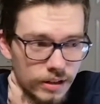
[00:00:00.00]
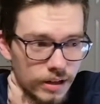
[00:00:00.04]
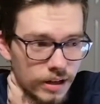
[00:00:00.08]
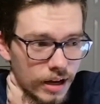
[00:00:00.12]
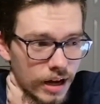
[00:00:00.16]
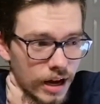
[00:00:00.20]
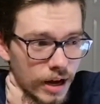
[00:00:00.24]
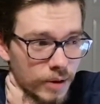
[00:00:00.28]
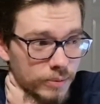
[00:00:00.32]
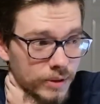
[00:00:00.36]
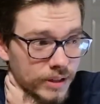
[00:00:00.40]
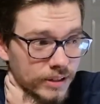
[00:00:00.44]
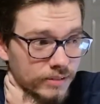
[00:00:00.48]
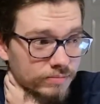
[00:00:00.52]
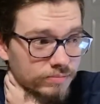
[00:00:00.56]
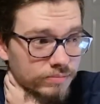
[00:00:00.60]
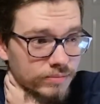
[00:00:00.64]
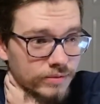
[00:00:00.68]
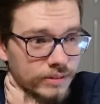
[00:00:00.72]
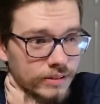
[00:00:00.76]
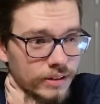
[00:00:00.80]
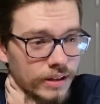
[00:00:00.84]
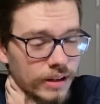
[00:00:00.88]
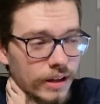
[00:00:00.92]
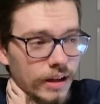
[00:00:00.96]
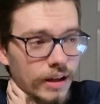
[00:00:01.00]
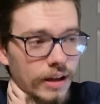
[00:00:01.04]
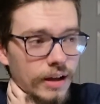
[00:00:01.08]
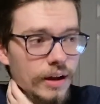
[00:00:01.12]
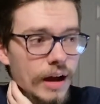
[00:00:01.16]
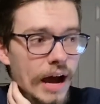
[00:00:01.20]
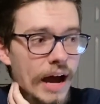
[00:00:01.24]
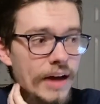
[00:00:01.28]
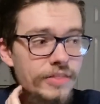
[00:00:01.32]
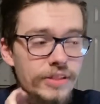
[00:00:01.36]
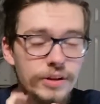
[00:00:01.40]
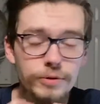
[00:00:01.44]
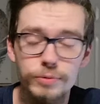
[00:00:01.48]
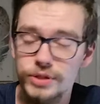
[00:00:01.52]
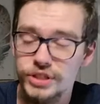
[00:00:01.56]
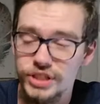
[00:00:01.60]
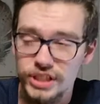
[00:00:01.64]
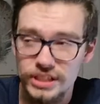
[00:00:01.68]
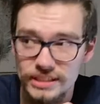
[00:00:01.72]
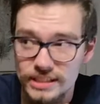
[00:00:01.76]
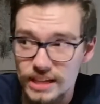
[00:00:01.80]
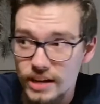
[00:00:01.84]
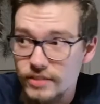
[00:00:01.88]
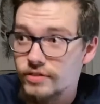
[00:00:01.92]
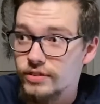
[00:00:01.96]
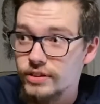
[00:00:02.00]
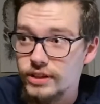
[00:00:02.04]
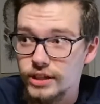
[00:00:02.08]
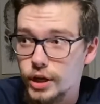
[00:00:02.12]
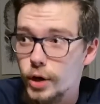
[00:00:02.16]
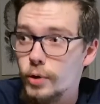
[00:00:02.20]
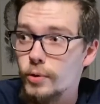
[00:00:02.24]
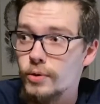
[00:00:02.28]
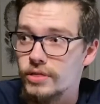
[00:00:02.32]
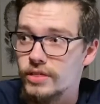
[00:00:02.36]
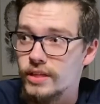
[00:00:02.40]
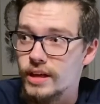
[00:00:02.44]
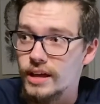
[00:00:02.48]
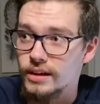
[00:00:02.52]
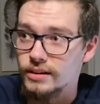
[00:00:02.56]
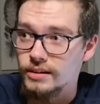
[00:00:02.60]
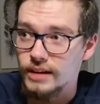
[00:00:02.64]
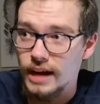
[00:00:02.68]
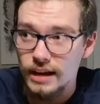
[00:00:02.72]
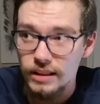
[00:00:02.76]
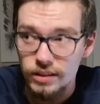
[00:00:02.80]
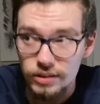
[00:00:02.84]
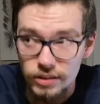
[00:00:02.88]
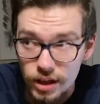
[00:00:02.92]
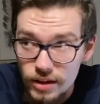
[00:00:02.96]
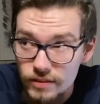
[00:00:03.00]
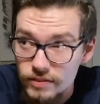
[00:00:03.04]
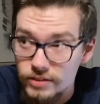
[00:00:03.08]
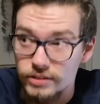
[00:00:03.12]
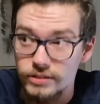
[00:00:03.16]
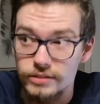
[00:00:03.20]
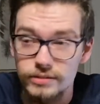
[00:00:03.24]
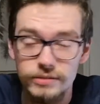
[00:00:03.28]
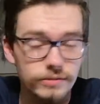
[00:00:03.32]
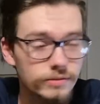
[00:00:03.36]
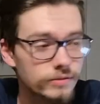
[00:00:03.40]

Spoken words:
I mean, I think we should definitely go with that. I love it.